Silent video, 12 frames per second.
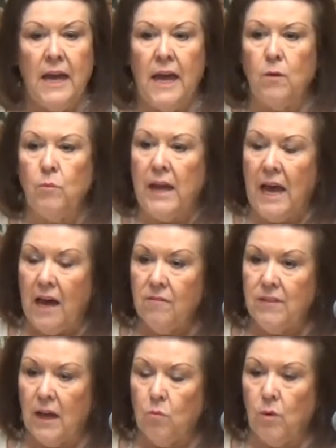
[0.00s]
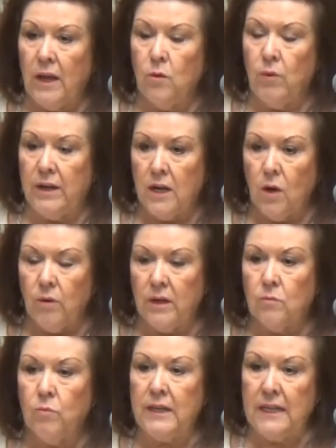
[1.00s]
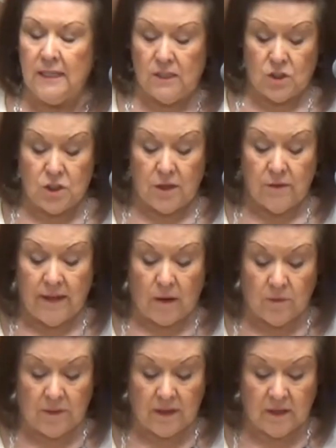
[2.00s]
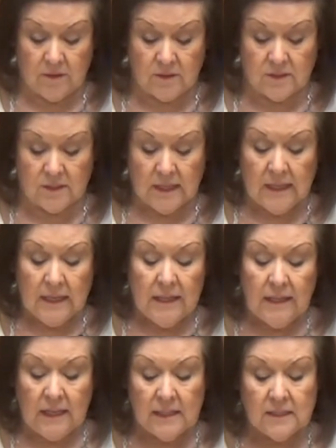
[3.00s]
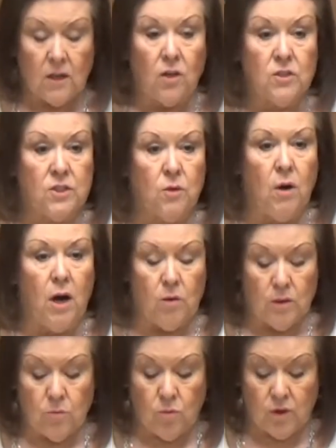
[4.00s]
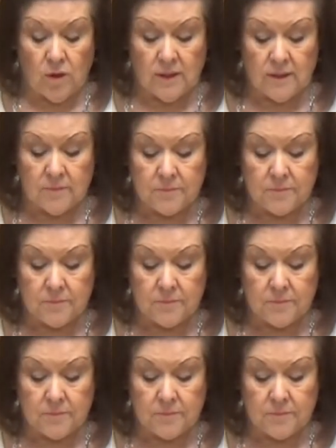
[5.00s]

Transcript: And we have that way, we know it, we need to share that with others. It is also our work